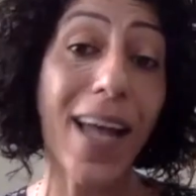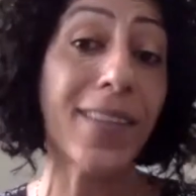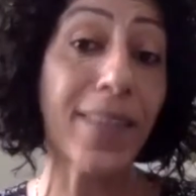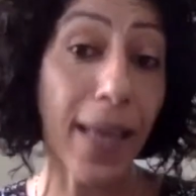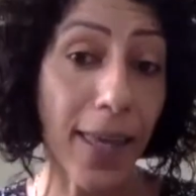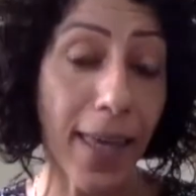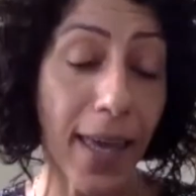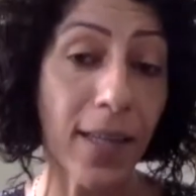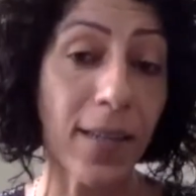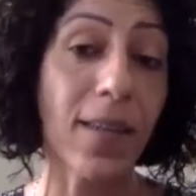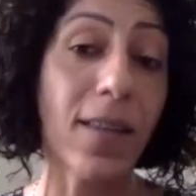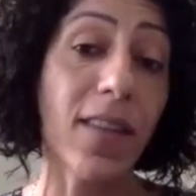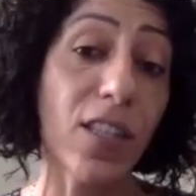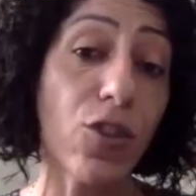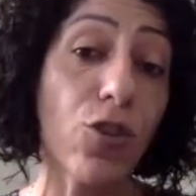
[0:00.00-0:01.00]
And again,
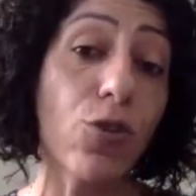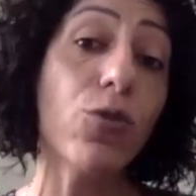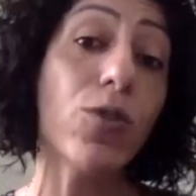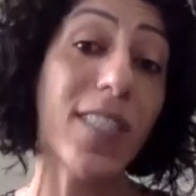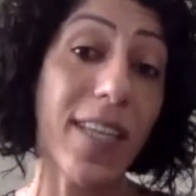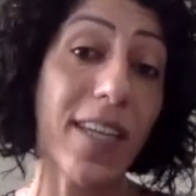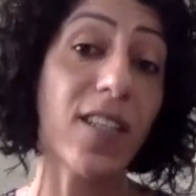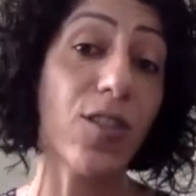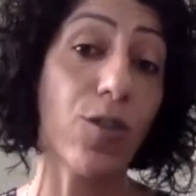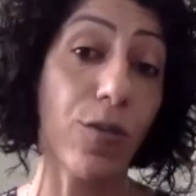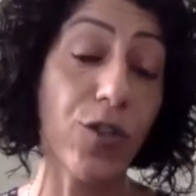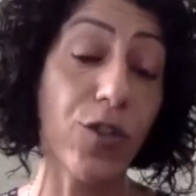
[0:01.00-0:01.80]
the true sense of